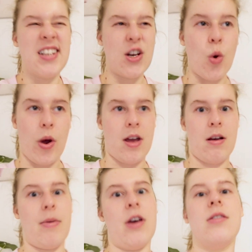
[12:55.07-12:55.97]

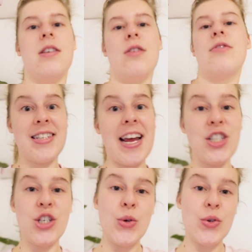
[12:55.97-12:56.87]
annoying by yourself. Stay
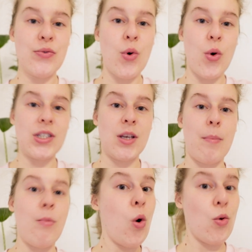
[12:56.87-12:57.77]
tuned for
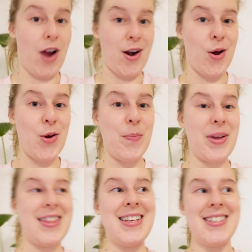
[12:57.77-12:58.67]
some more reno,
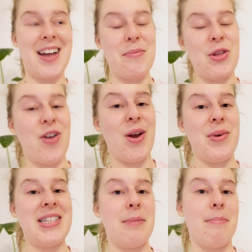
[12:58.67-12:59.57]
but this time the reno
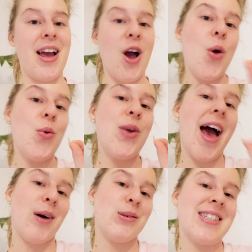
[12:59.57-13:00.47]
is in my own
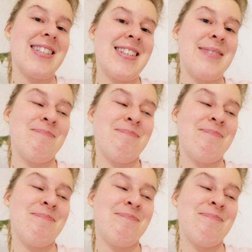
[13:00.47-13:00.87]
house.